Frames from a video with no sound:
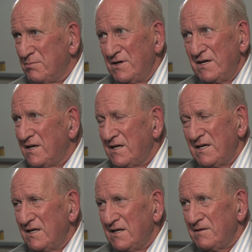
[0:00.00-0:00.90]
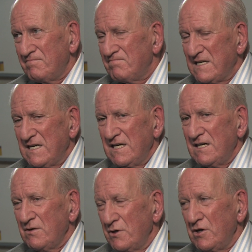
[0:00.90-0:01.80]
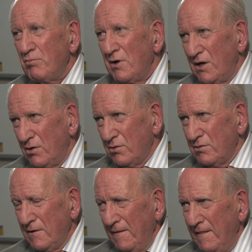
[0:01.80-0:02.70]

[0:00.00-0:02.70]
being a real blow,